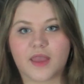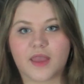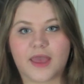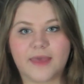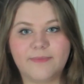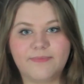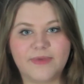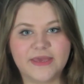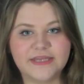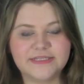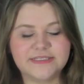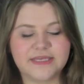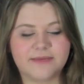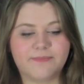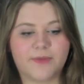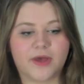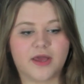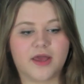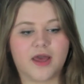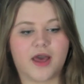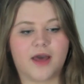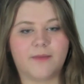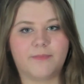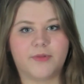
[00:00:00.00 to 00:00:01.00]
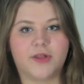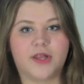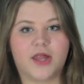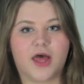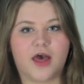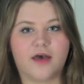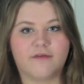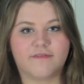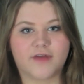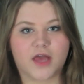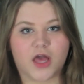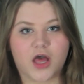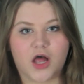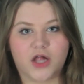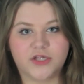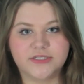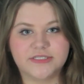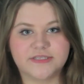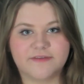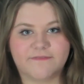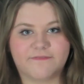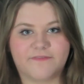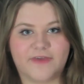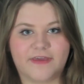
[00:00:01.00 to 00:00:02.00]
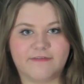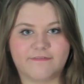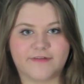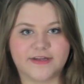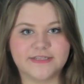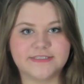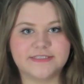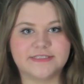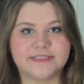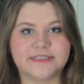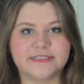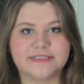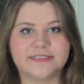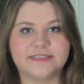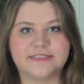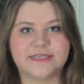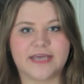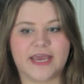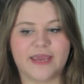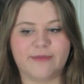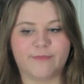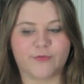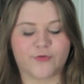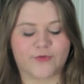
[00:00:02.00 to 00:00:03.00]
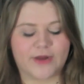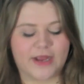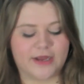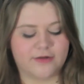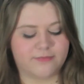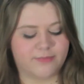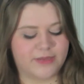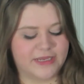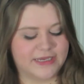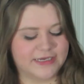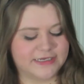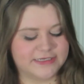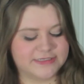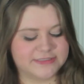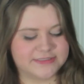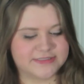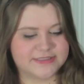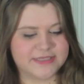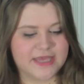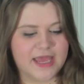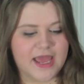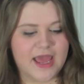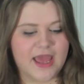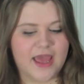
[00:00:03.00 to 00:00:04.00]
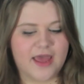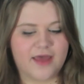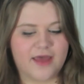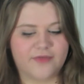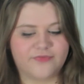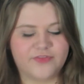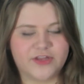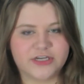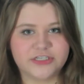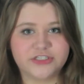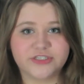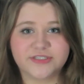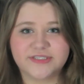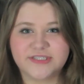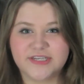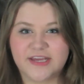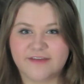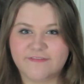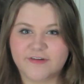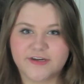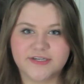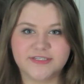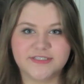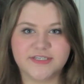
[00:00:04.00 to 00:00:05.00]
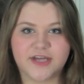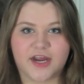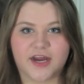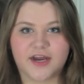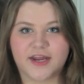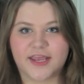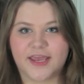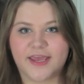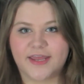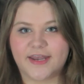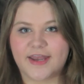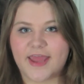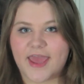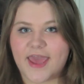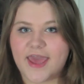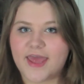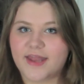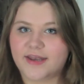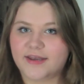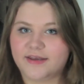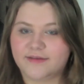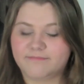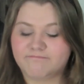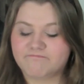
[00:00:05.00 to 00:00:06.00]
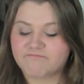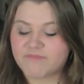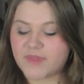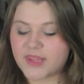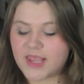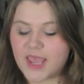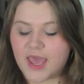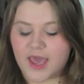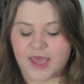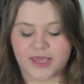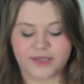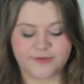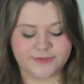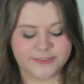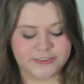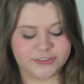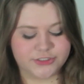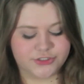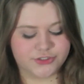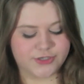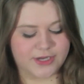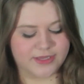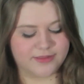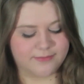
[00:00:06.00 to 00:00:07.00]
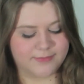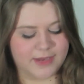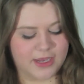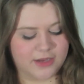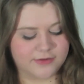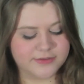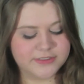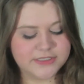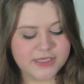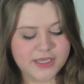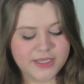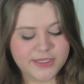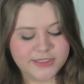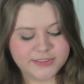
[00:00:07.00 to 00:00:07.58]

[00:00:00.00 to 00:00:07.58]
I picked up a couple of cult favorites this time around because they're just never in Target, and yeah, I wanted to try them out.